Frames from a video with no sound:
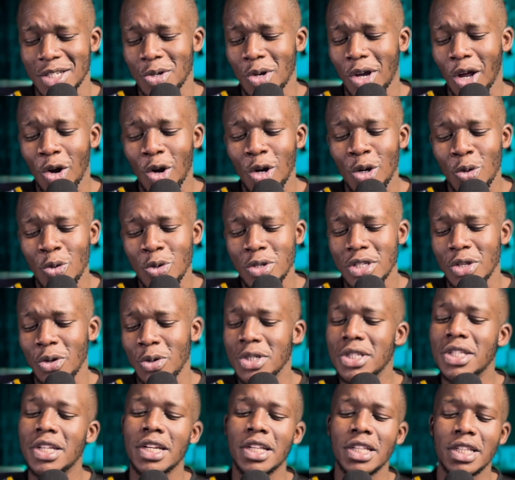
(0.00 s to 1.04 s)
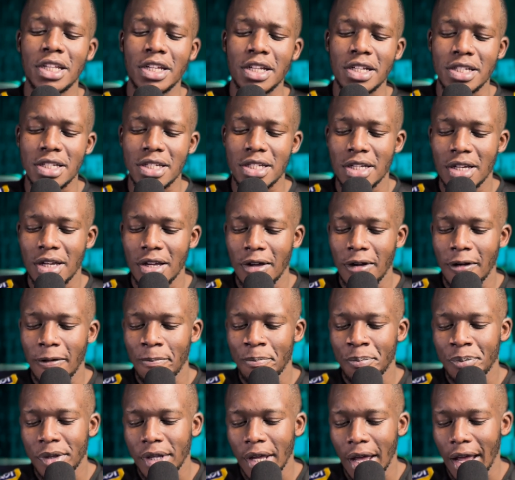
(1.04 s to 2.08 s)
You cannot lose those 3 things
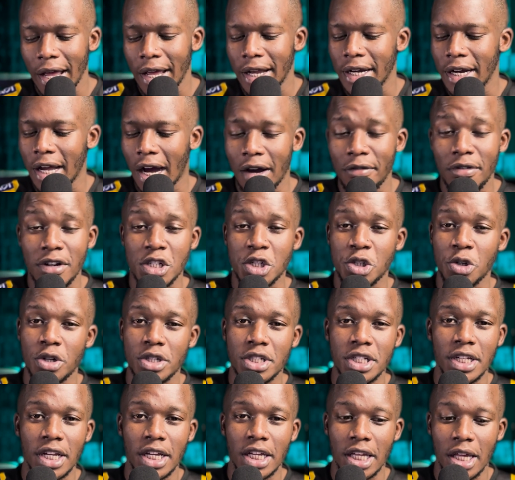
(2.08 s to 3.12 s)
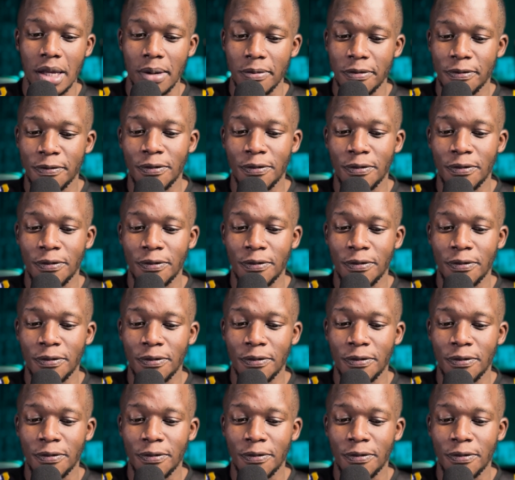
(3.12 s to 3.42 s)
and have a shot in a game.